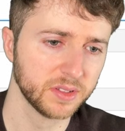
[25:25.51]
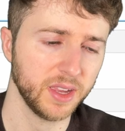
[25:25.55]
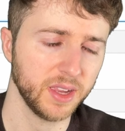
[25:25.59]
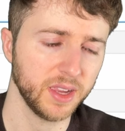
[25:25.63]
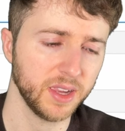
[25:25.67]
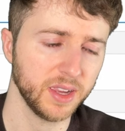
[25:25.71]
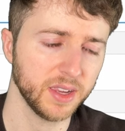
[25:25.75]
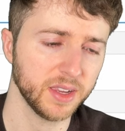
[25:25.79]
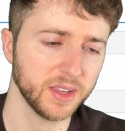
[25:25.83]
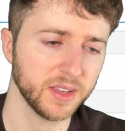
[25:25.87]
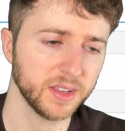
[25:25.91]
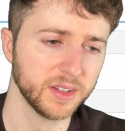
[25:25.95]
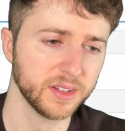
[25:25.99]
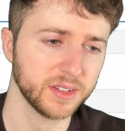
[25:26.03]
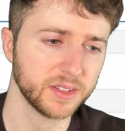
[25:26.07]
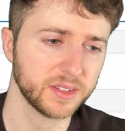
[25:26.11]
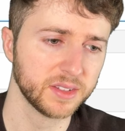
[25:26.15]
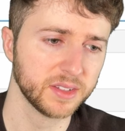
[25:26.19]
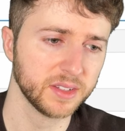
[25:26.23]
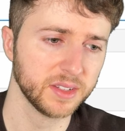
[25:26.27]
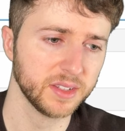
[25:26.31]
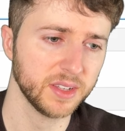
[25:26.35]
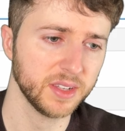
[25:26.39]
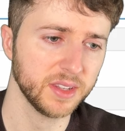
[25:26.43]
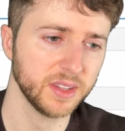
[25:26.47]
And
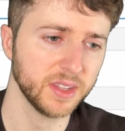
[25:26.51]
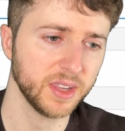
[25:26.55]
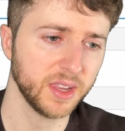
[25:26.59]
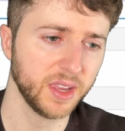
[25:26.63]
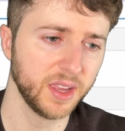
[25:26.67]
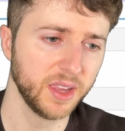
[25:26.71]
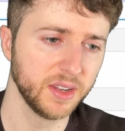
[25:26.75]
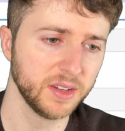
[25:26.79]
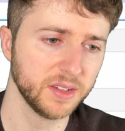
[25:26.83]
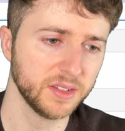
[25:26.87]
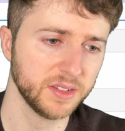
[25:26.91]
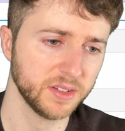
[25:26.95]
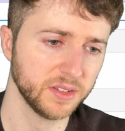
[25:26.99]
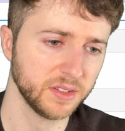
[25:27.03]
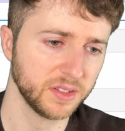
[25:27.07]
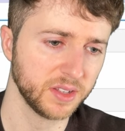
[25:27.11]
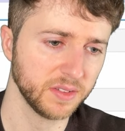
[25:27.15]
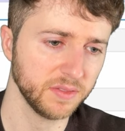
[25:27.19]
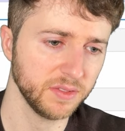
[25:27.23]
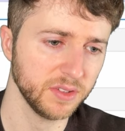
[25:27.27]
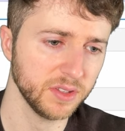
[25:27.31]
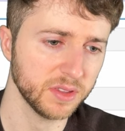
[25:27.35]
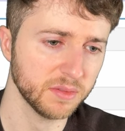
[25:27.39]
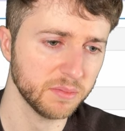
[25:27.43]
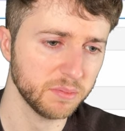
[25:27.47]
in the end, it'll give
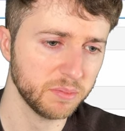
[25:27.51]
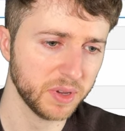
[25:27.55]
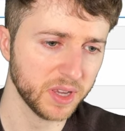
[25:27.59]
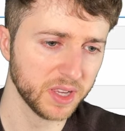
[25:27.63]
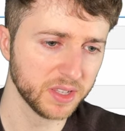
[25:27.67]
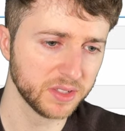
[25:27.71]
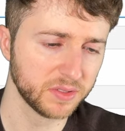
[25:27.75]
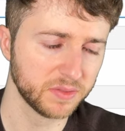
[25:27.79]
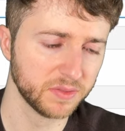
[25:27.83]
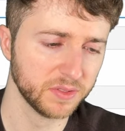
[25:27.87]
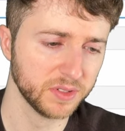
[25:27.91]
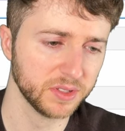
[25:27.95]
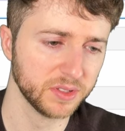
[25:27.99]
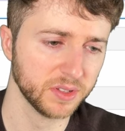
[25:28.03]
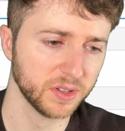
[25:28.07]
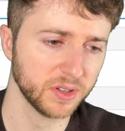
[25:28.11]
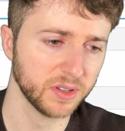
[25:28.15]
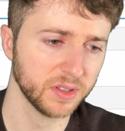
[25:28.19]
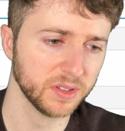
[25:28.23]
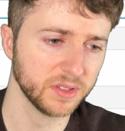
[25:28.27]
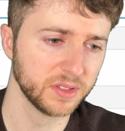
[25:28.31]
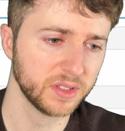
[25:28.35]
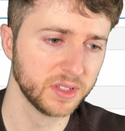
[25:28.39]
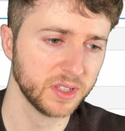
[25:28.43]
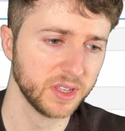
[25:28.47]
you the best
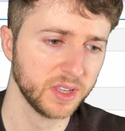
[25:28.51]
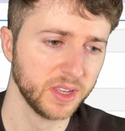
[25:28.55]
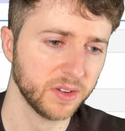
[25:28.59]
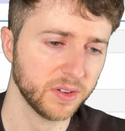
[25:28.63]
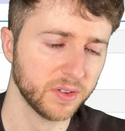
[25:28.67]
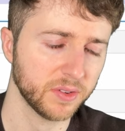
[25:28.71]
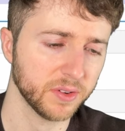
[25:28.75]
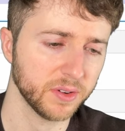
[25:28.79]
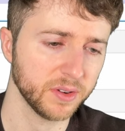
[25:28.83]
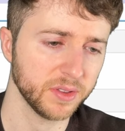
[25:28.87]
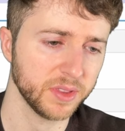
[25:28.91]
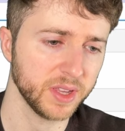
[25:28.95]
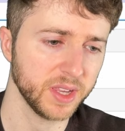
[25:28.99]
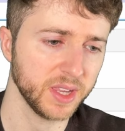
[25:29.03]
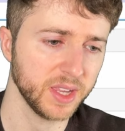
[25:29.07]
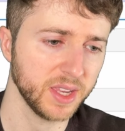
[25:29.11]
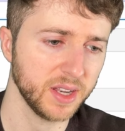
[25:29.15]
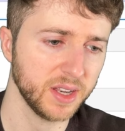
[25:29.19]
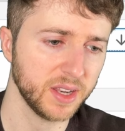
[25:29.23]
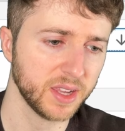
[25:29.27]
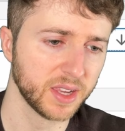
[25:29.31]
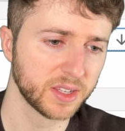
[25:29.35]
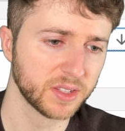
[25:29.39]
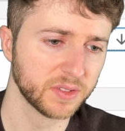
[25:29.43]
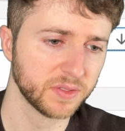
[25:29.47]
result or the
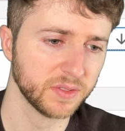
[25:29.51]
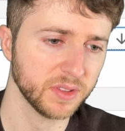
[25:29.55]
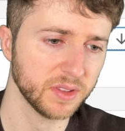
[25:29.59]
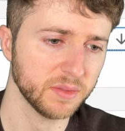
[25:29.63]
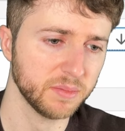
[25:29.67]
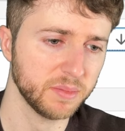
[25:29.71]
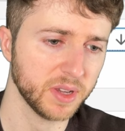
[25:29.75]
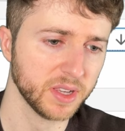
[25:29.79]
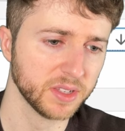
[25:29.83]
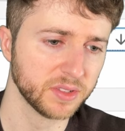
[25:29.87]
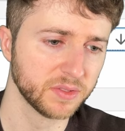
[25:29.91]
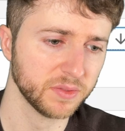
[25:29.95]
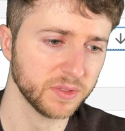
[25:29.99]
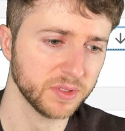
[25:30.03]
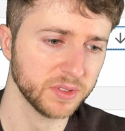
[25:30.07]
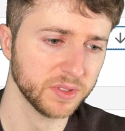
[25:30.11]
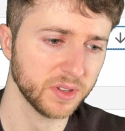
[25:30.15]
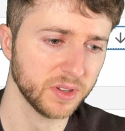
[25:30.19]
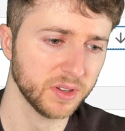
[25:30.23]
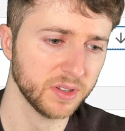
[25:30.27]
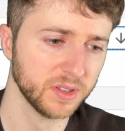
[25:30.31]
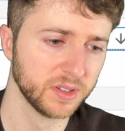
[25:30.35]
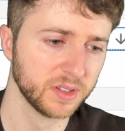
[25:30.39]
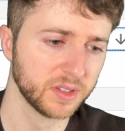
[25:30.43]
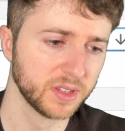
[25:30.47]
index for the best
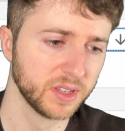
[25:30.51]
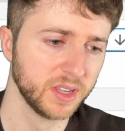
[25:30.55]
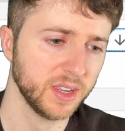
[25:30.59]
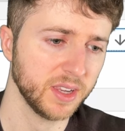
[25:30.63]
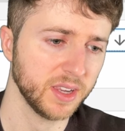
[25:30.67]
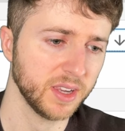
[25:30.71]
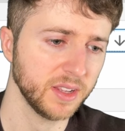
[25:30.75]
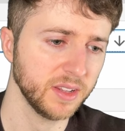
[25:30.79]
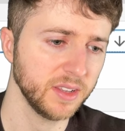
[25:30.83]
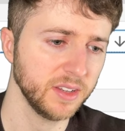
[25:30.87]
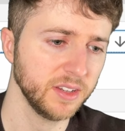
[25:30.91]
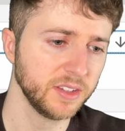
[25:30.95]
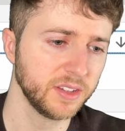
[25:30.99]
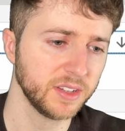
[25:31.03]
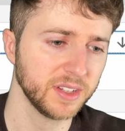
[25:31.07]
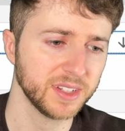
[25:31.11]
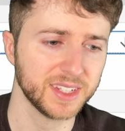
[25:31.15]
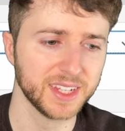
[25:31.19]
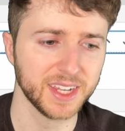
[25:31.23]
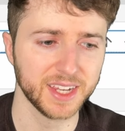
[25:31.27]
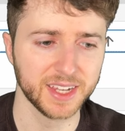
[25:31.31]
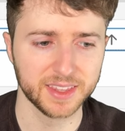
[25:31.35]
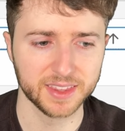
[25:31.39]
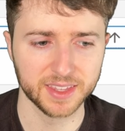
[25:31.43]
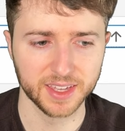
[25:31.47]
result. And then you can
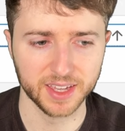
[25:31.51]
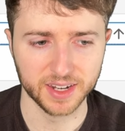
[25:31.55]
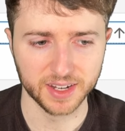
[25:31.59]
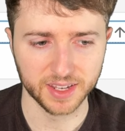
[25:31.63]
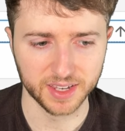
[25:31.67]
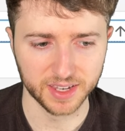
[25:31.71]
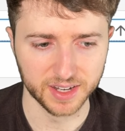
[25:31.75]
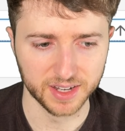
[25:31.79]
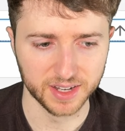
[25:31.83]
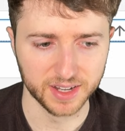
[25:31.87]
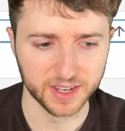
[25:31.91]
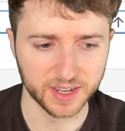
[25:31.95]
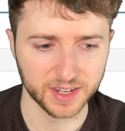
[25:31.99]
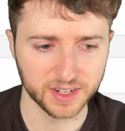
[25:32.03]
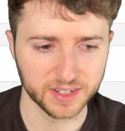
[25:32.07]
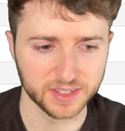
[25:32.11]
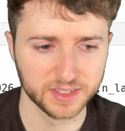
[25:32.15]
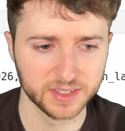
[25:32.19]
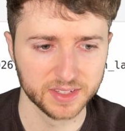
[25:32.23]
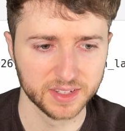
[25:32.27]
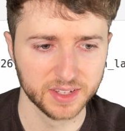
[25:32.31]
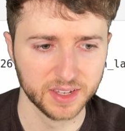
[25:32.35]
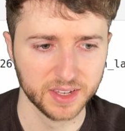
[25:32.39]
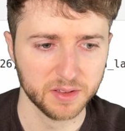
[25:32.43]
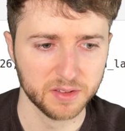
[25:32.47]
take that
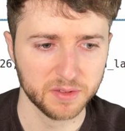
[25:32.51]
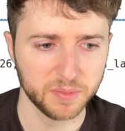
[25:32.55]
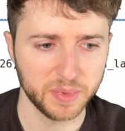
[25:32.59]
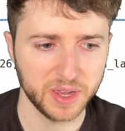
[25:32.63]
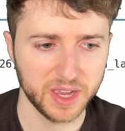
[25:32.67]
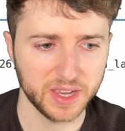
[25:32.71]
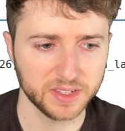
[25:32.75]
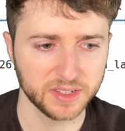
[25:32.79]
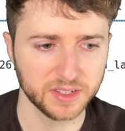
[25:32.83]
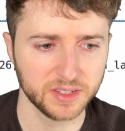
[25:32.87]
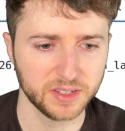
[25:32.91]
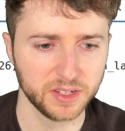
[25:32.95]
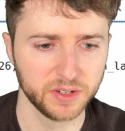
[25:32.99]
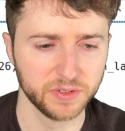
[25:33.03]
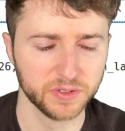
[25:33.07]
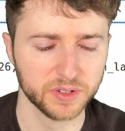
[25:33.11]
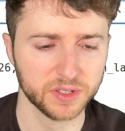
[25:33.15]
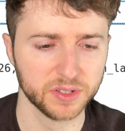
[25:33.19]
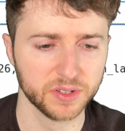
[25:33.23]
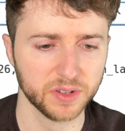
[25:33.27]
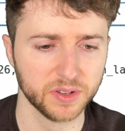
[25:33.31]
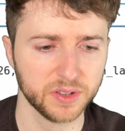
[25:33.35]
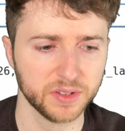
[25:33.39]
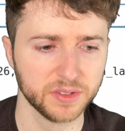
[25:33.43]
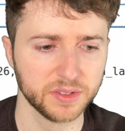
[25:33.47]
index, pass it to
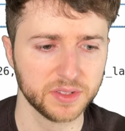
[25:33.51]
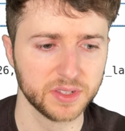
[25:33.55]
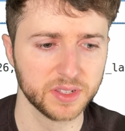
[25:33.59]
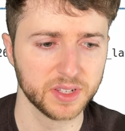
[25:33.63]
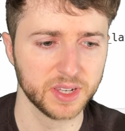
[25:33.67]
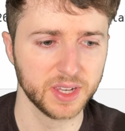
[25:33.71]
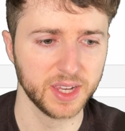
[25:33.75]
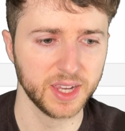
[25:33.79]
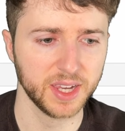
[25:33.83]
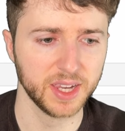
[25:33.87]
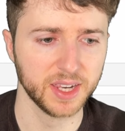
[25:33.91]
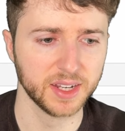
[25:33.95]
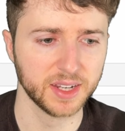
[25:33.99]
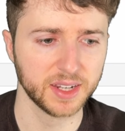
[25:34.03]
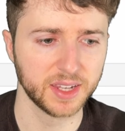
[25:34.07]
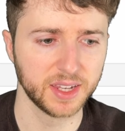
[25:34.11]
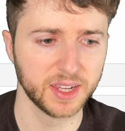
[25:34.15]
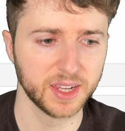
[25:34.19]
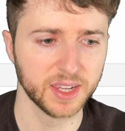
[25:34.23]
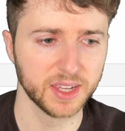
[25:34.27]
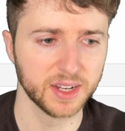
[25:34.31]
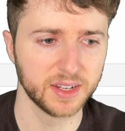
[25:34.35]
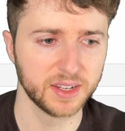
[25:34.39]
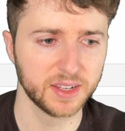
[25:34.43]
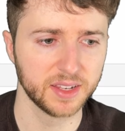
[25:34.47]
results, and
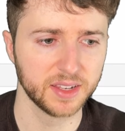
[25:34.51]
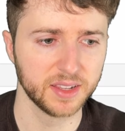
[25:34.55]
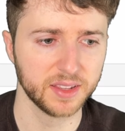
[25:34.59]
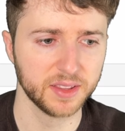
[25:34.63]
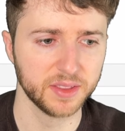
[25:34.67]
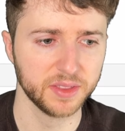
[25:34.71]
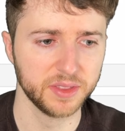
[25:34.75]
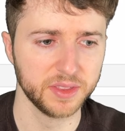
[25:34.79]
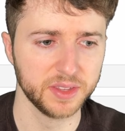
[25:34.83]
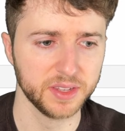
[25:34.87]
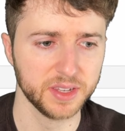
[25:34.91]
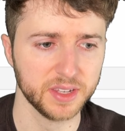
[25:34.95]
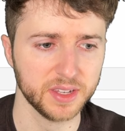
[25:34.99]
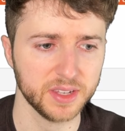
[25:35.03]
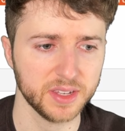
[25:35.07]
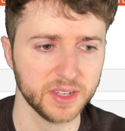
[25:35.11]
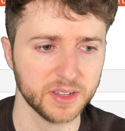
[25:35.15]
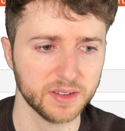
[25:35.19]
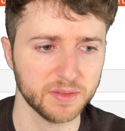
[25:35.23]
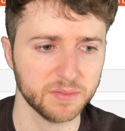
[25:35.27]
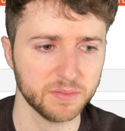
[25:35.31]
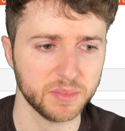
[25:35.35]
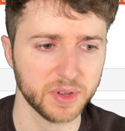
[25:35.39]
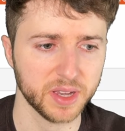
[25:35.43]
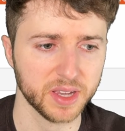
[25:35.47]
get the
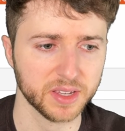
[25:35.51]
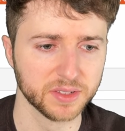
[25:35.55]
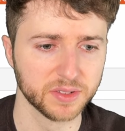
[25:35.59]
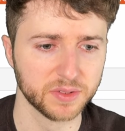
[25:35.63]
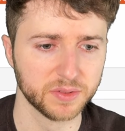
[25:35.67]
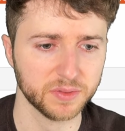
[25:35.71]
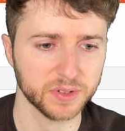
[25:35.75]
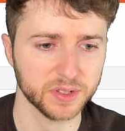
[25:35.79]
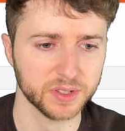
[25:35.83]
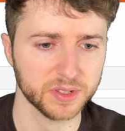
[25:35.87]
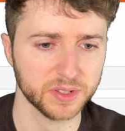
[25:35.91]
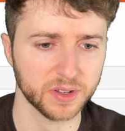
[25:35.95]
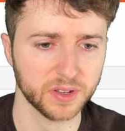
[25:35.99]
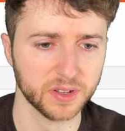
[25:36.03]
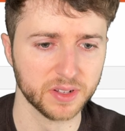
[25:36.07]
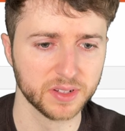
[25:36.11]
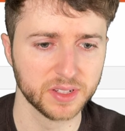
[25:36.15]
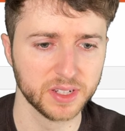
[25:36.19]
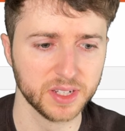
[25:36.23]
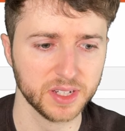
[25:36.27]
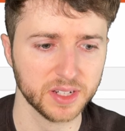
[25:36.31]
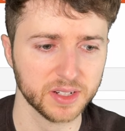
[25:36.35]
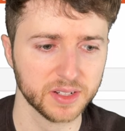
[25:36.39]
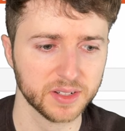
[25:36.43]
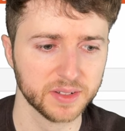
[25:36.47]
best result
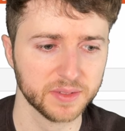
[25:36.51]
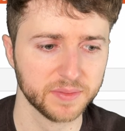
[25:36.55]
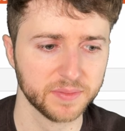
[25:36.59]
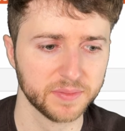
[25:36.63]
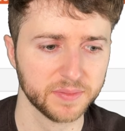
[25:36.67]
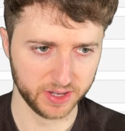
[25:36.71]
here.